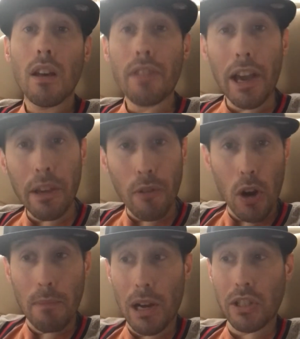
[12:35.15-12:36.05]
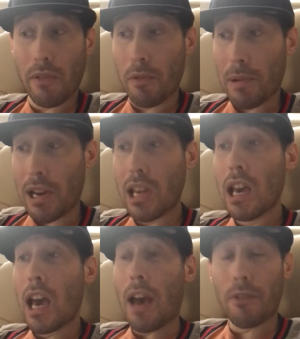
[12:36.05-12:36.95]
Thank you very much, everybody.
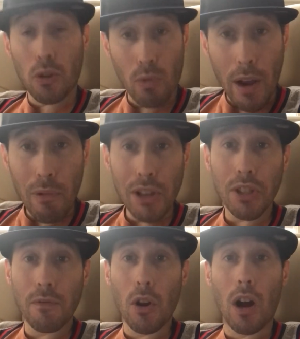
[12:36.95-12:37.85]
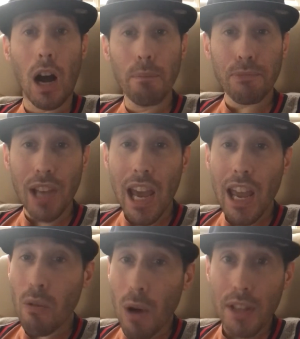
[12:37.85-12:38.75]
Have a great rest of your hump
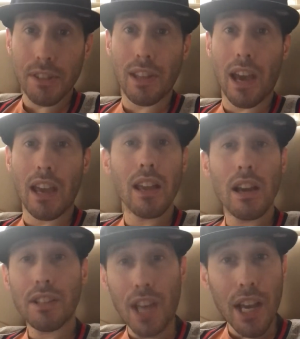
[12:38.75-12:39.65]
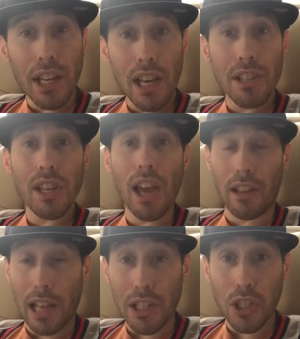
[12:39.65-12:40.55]
day Wednesday. Take it easy
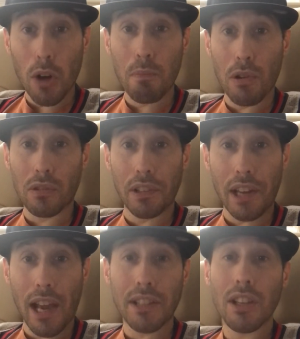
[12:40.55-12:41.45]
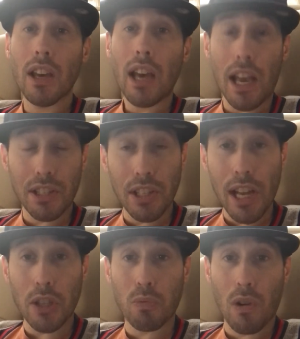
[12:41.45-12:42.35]
and let's go Brooklyn Nets. It's the
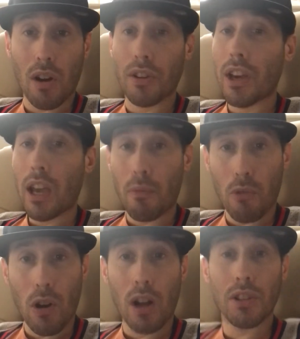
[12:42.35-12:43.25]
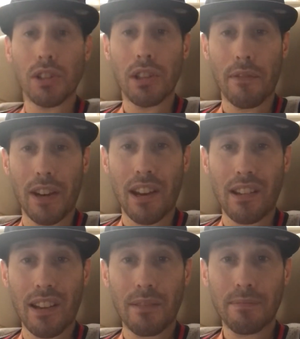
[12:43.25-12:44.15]
Nets world, and we're all just living in
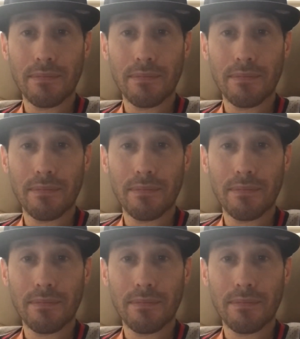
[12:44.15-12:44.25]
it.